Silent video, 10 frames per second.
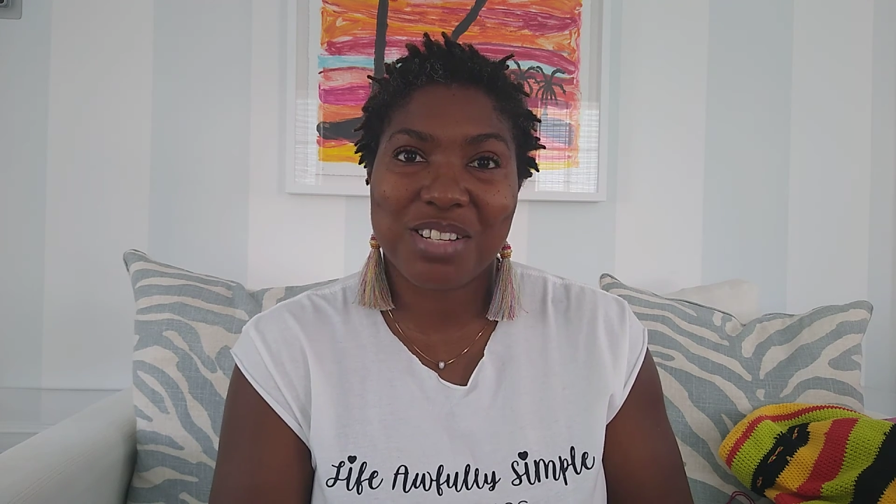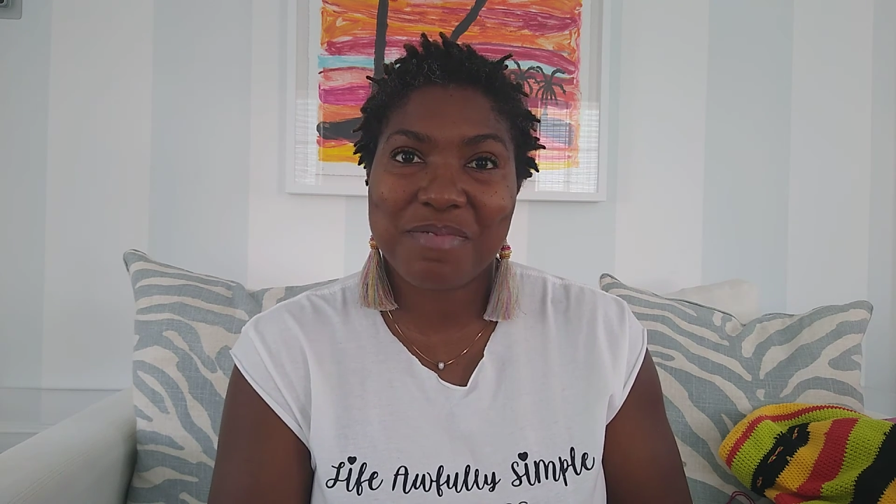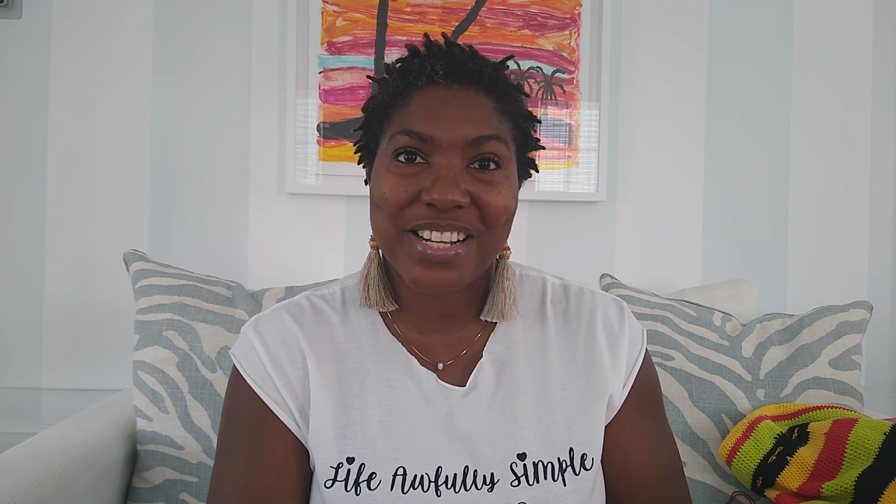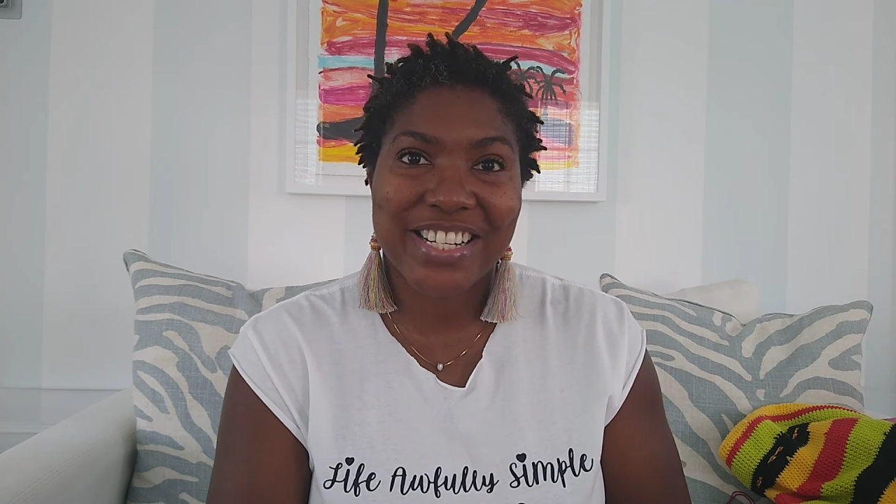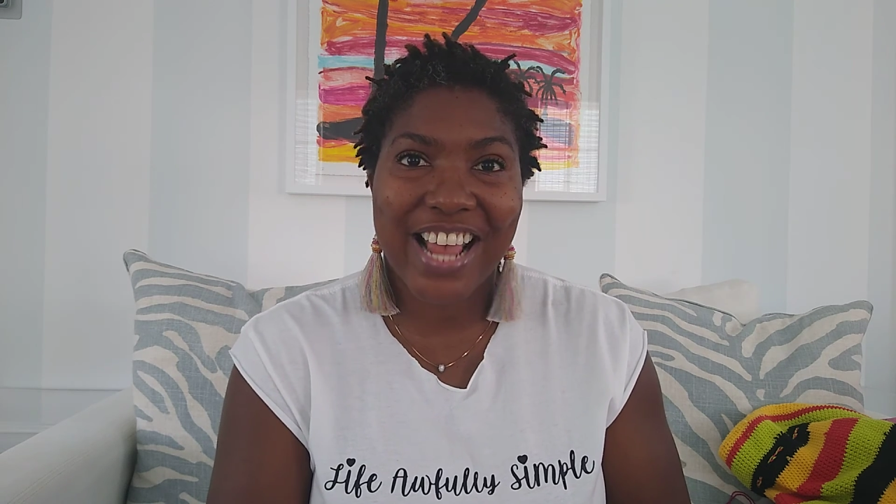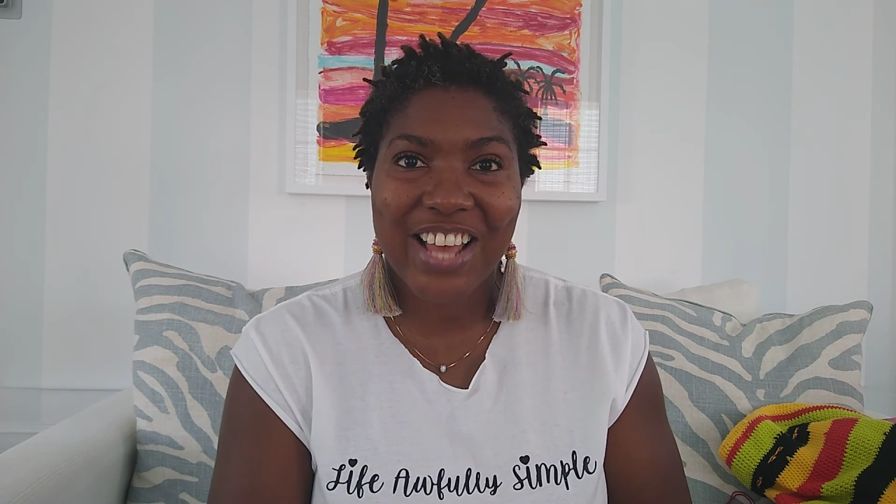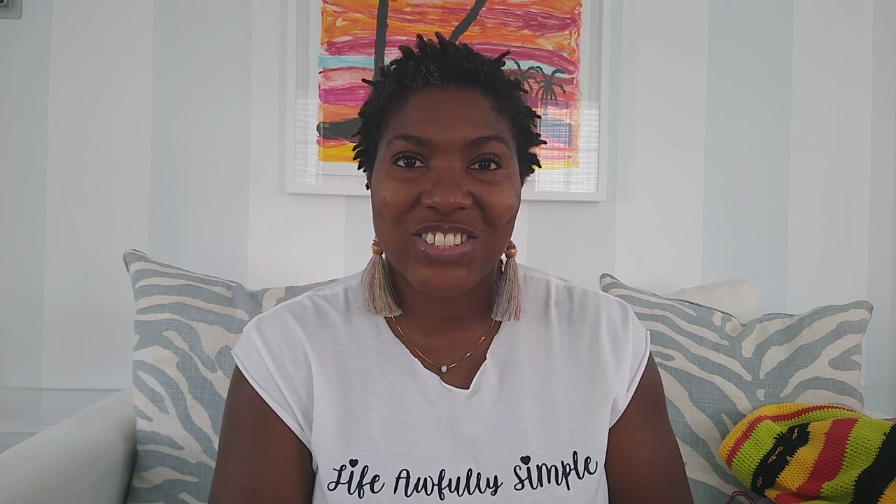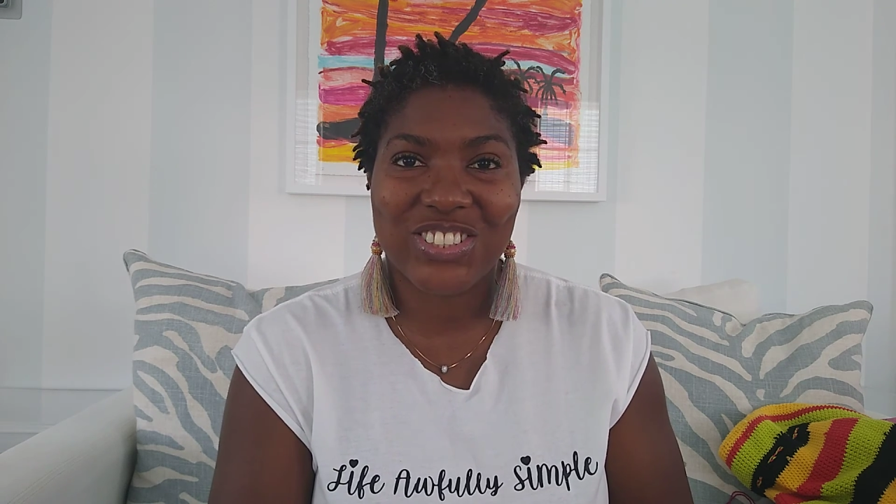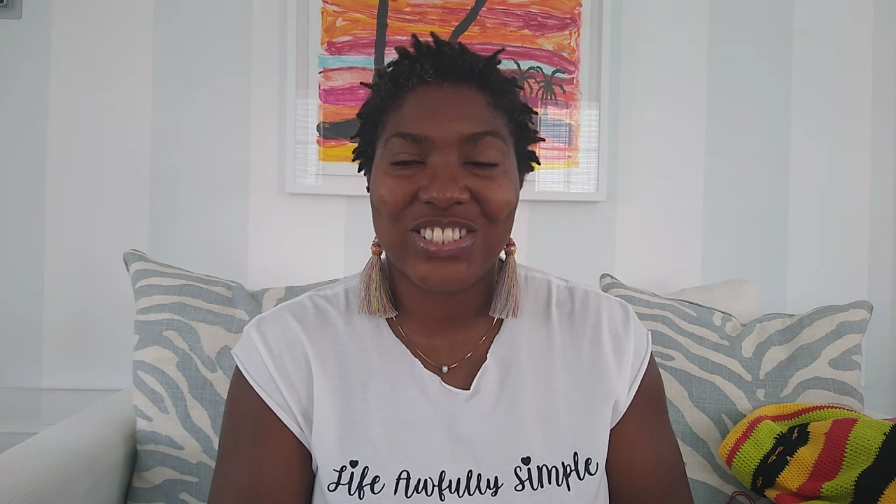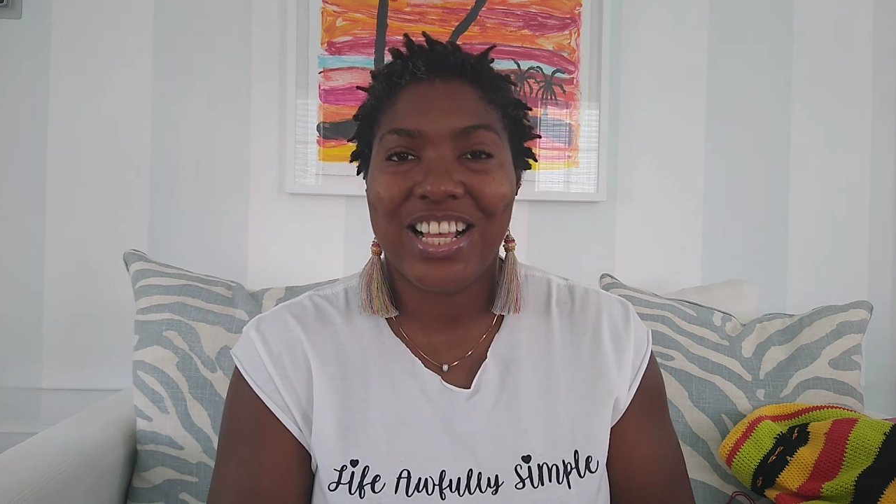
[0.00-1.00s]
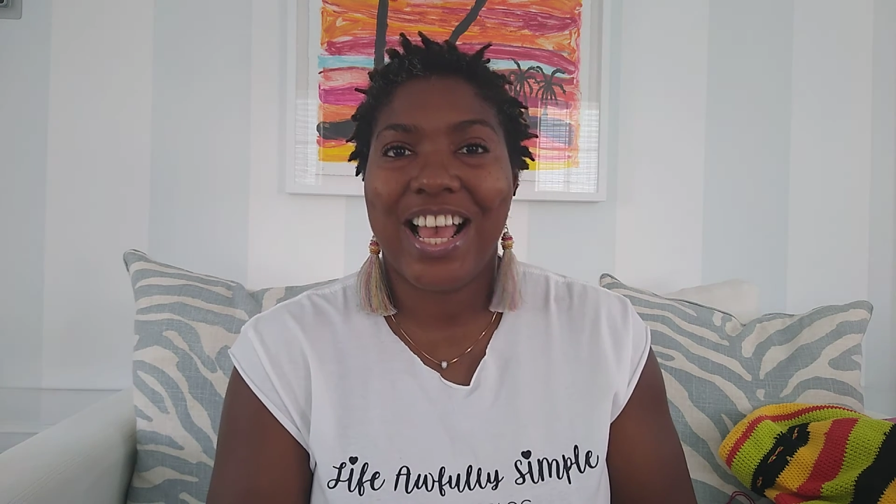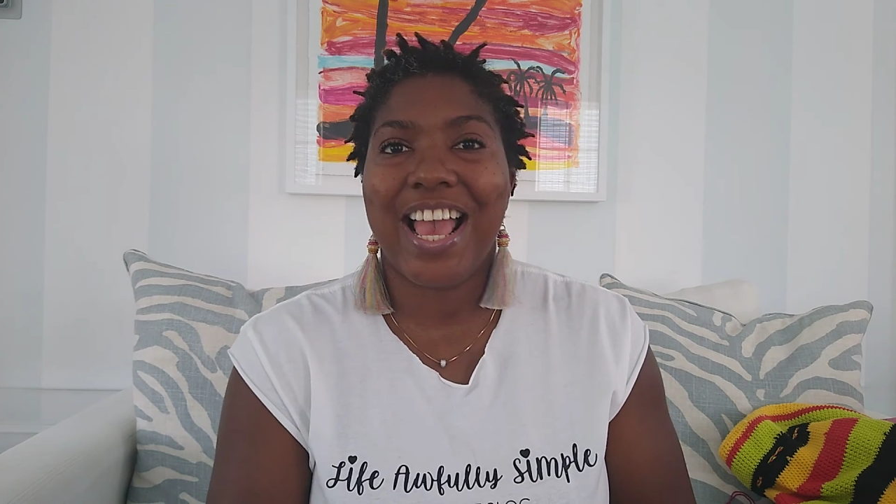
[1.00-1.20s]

to my channel,